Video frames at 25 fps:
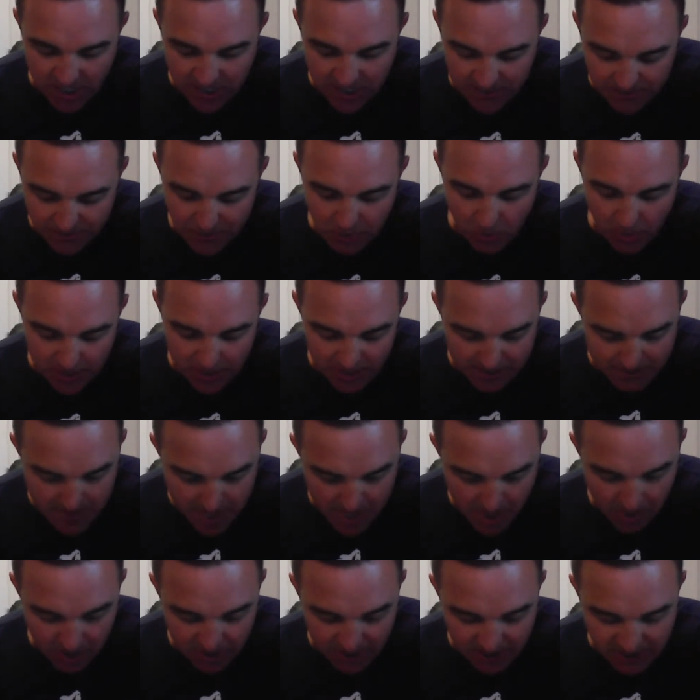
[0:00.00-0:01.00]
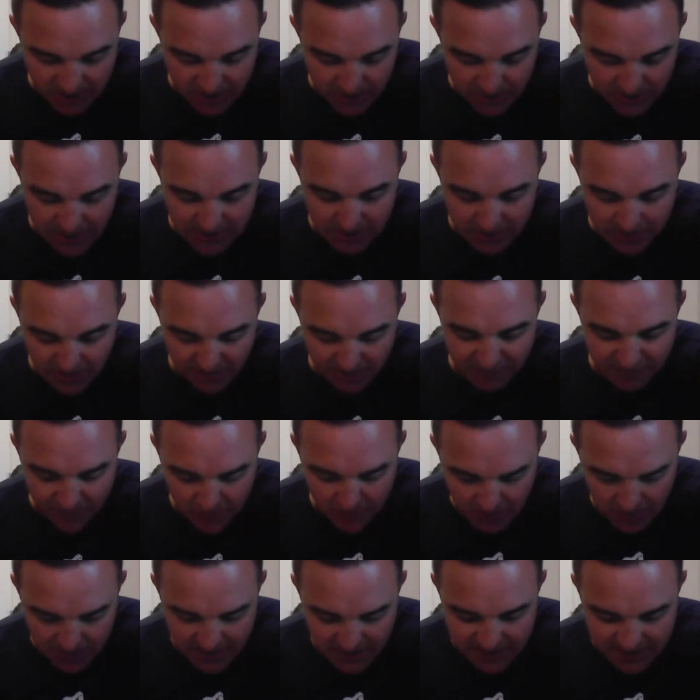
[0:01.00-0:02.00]
unemployed Americans who need to put
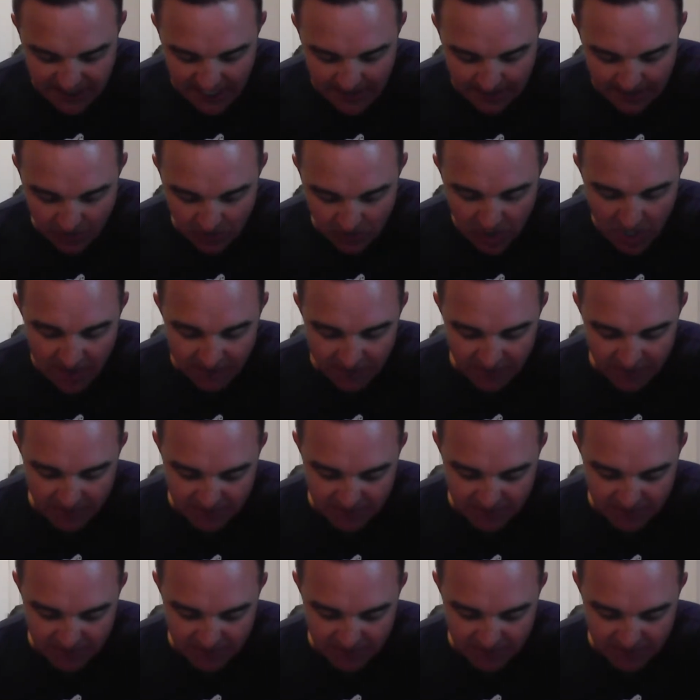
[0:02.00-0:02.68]
food on the table